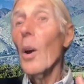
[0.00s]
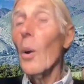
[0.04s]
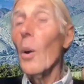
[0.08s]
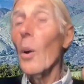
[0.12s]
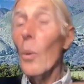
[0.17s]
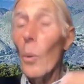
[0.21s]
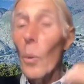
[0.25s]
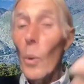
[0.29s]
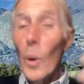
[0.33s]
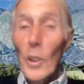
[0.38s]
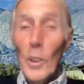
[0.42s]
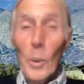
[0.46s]

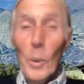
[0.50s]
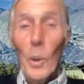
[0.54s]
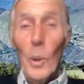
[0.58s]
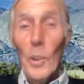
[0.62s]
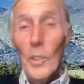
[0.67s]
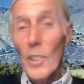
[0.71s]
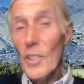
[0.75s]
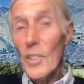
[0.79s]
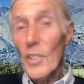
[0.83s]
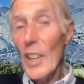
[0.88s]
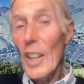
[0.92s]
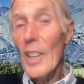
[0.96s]
when you want
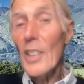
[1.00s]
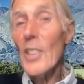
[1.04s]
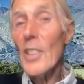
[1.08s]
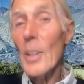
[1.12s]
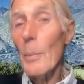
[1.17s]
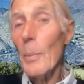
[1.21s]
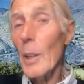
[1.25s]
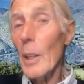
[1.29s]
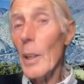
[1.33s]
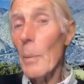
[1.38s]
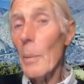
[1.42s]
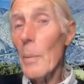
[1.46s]
to send
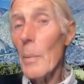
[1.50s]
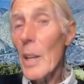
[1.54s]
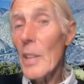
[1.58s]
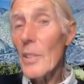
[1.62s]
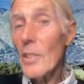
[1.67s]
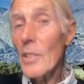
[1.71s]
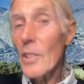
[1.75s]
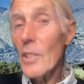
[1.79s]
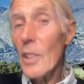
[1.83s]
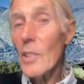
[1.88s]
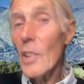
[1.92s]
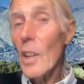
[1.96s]
somebody a
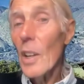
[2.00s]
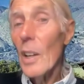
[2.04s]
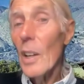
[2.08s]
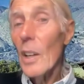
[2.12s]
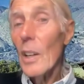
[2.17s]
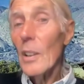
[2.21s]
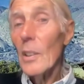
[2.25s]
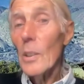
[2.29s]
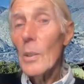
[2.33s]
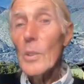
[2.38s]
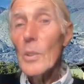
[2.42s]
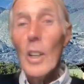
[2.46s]
message.
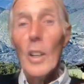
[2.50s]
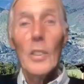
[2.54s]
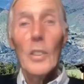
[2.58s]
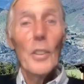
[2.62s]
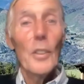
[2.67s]
You turn your